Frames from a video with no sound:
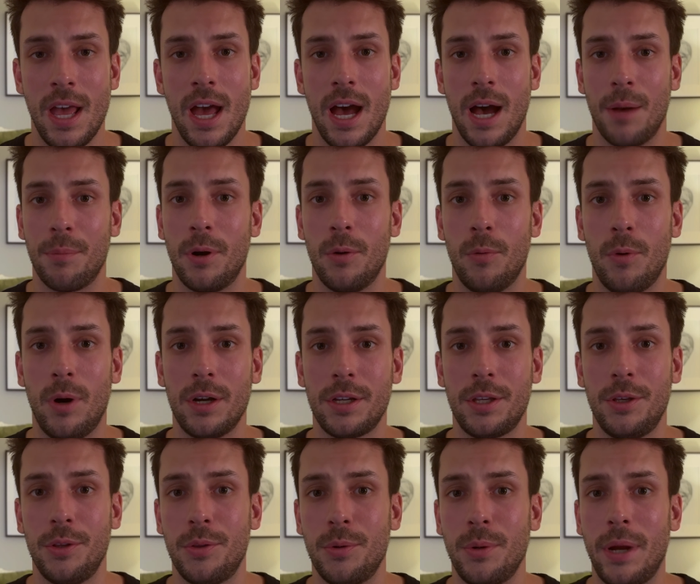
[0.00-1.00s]
I'm going to walk
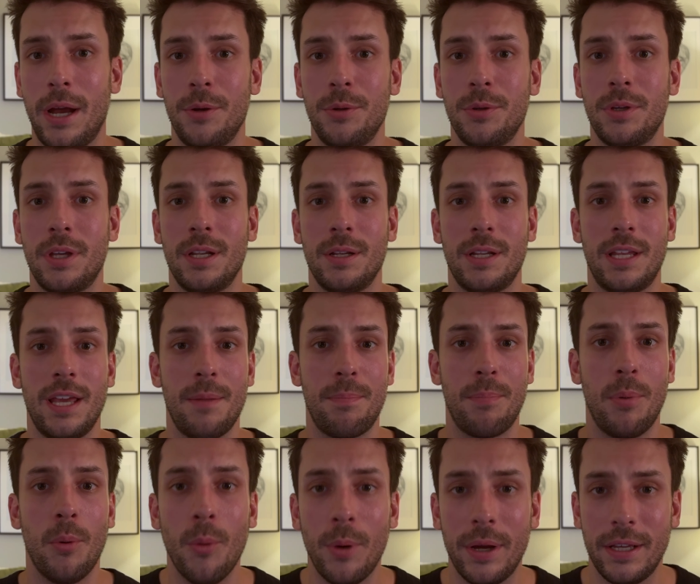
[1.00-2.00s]
you through how you can
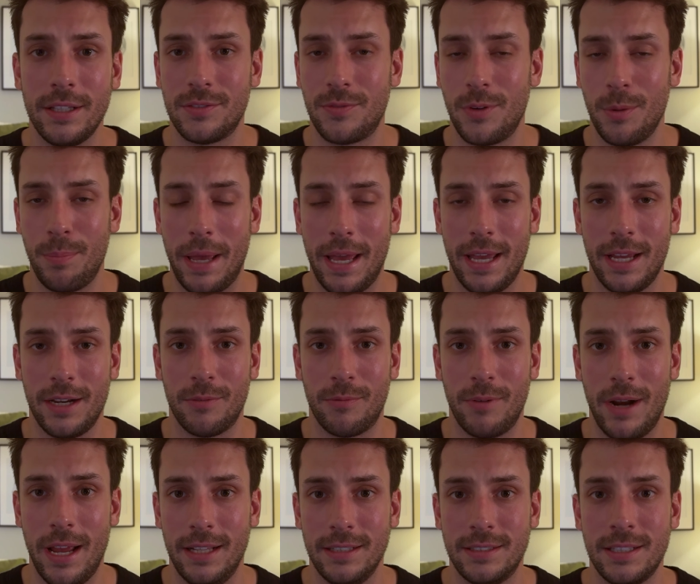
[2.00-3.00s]
get points for paying
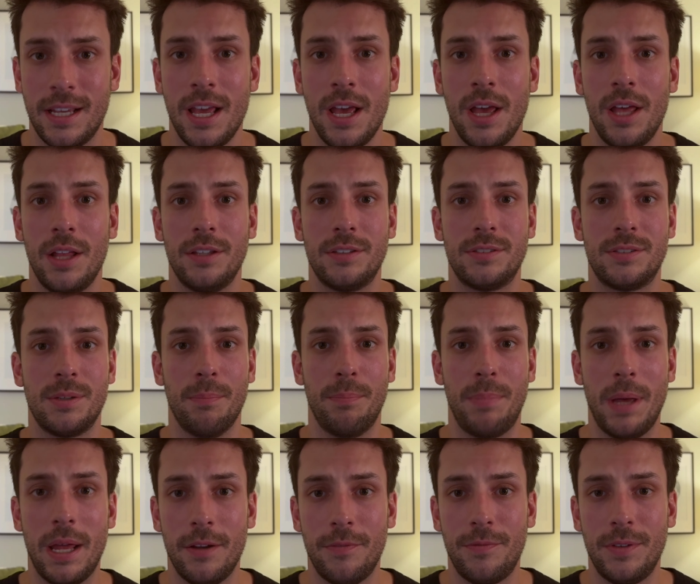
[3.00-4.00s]
rent, some
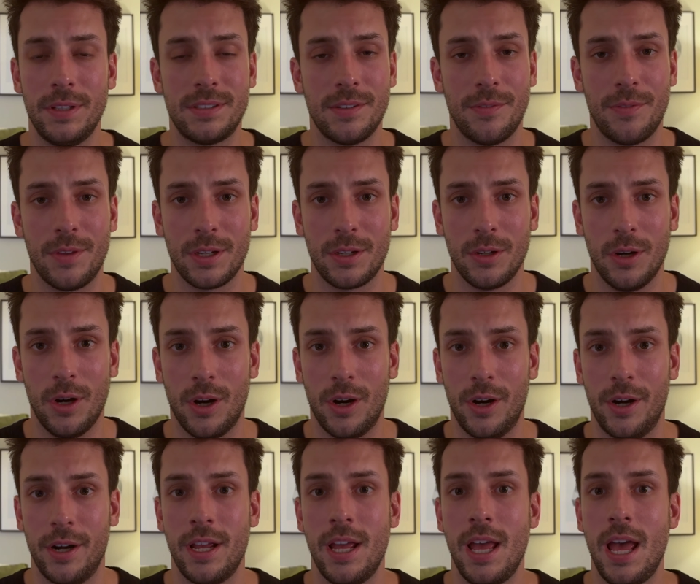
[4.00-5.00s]
benefits of the
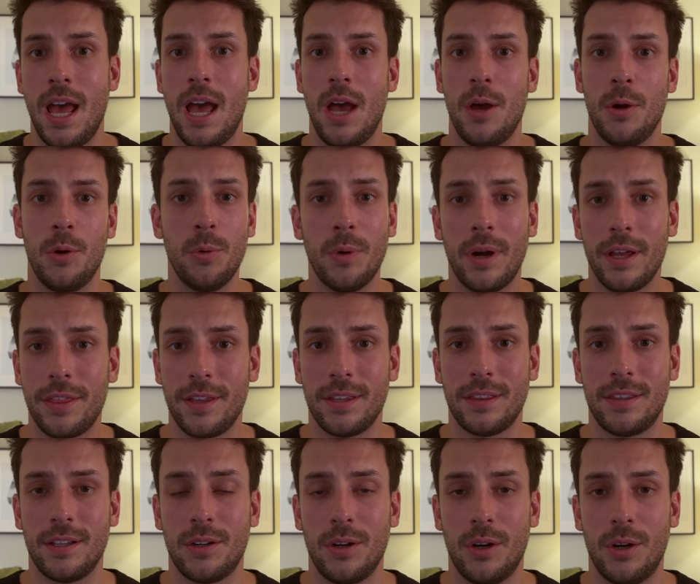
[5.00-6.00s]
card, who I think
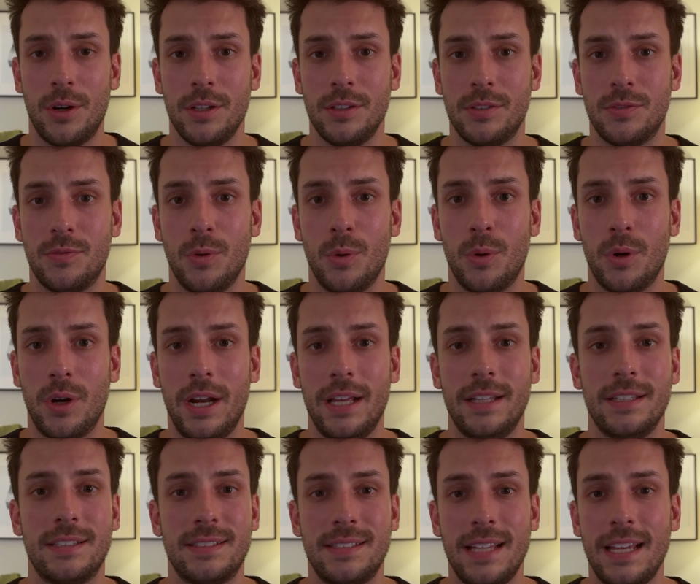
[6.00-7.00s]
the card is for,
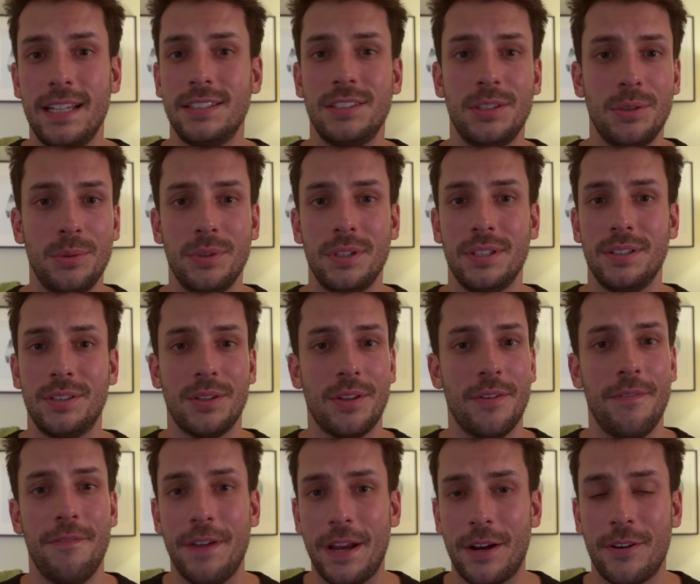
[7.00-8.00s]
and stay tuned until the
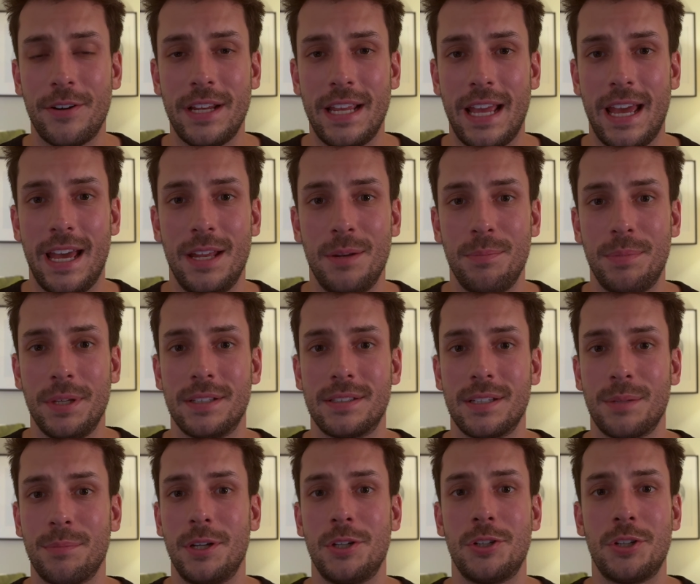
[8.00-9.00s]
very end because
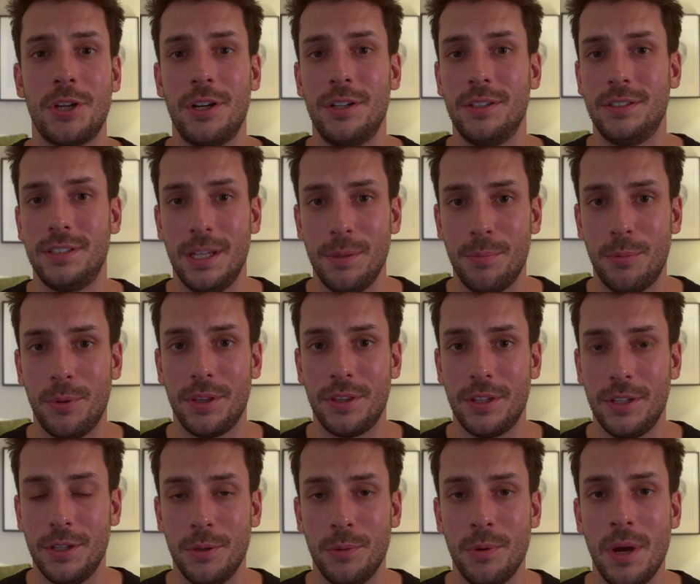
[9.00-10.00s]
I'm going to share a tip with
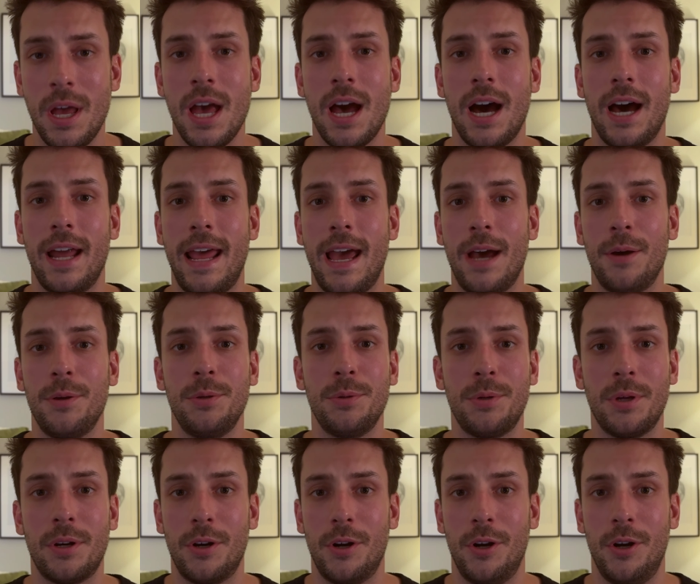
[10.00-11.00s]
you on how you
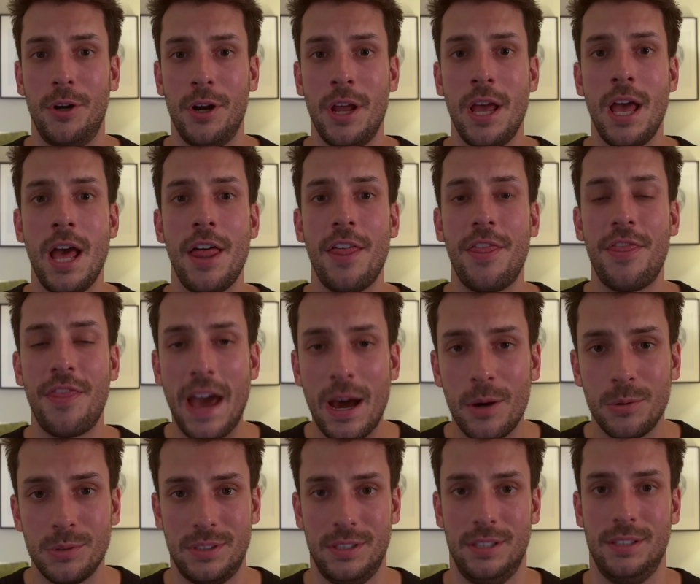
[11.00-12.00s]
could earn
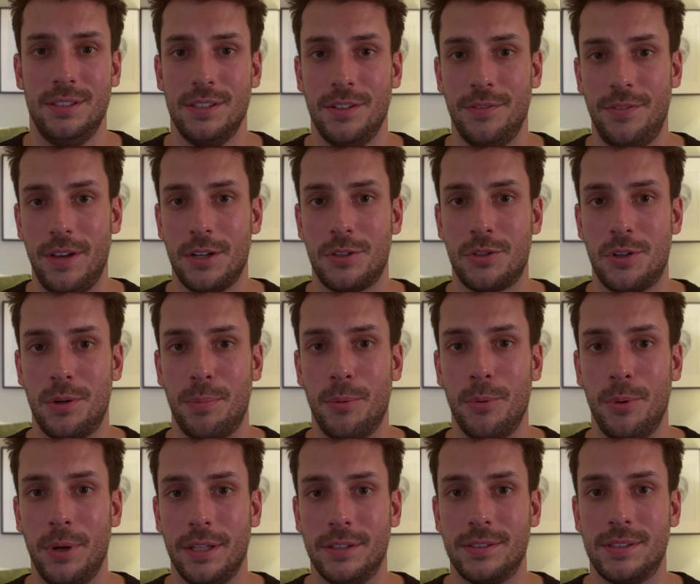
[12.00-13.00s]
thousands of extra
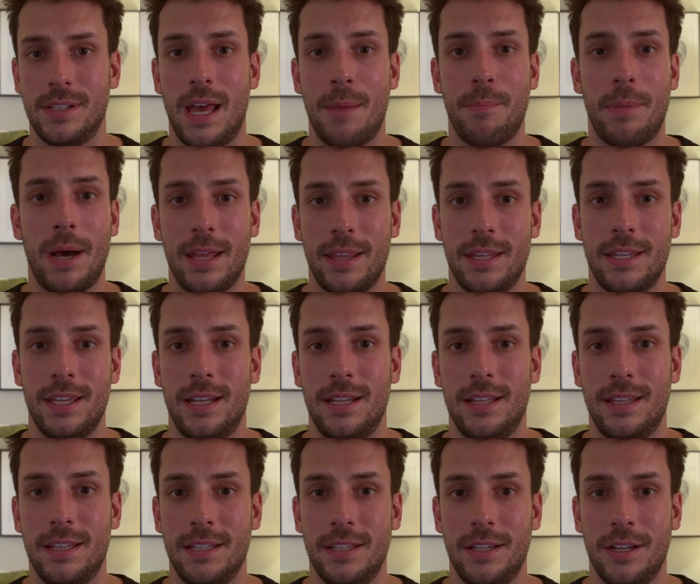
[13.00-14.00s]
points by the end
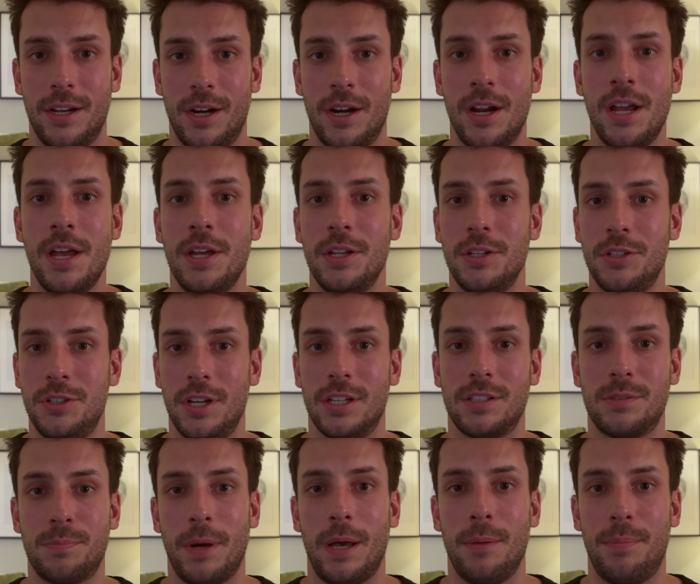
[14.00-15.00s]
of the year
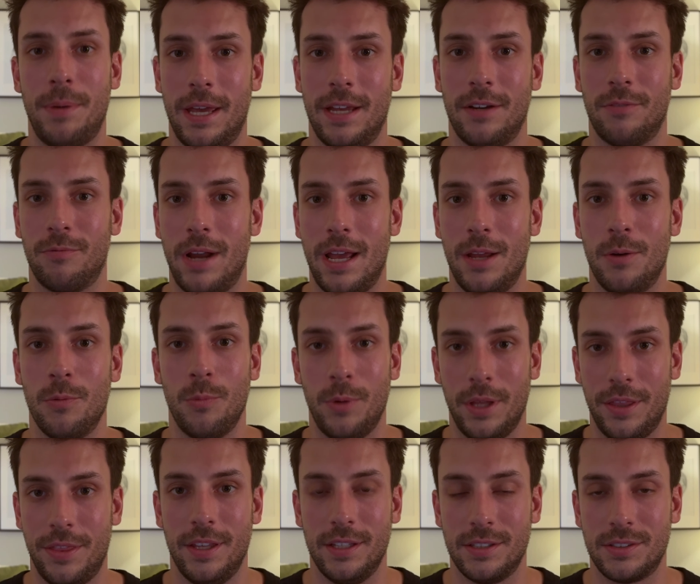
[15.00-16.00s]
just by paying rent
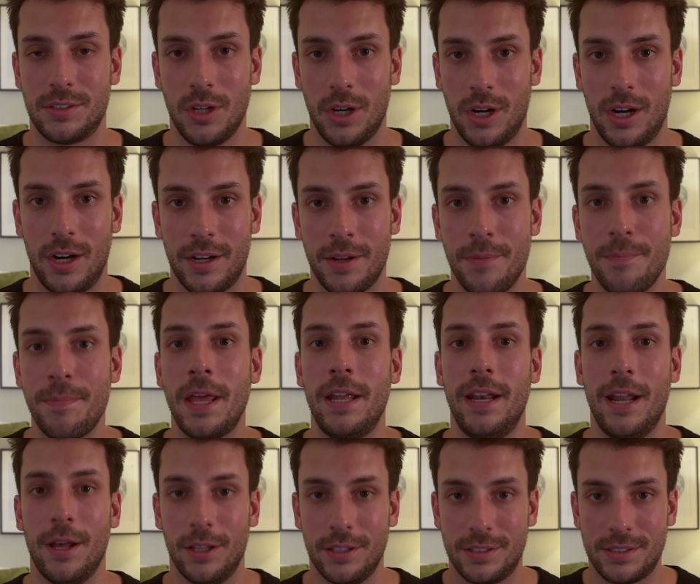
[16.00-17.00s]
with this card.
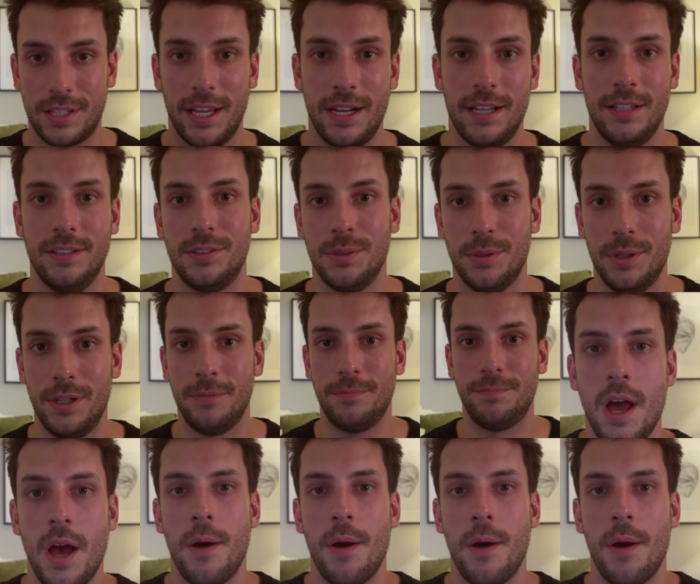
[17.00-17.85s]
Now let's get into it.